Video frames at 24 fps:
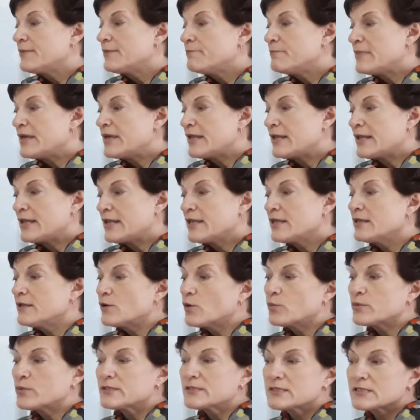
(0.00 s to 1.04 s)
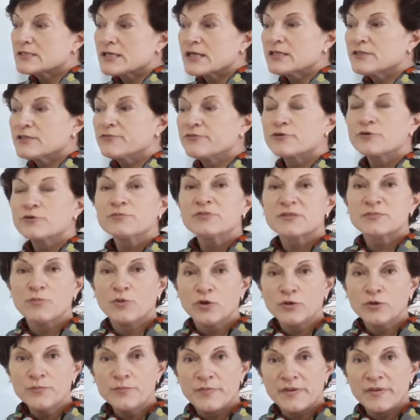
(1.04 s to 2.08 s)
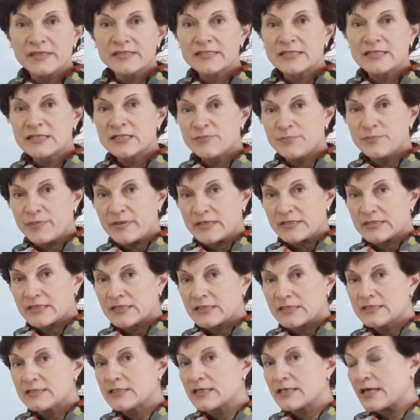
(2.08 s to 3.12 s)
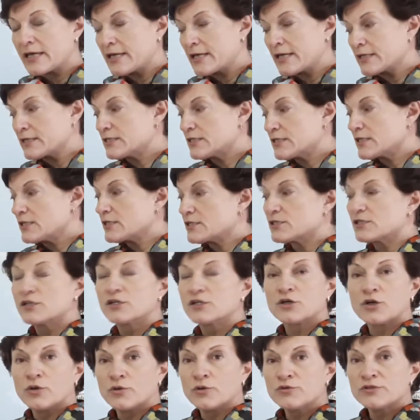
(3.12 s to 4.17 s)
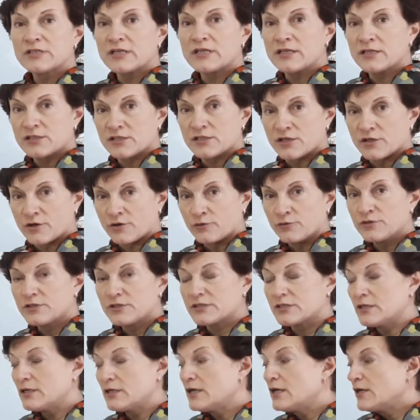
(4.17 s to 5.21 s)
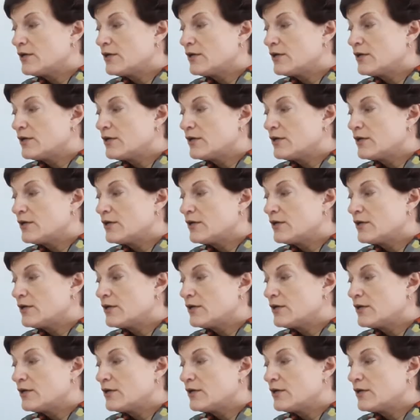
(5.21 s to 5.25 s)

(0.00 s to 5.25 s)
meaning we start from small bits and pieces and it grows and grows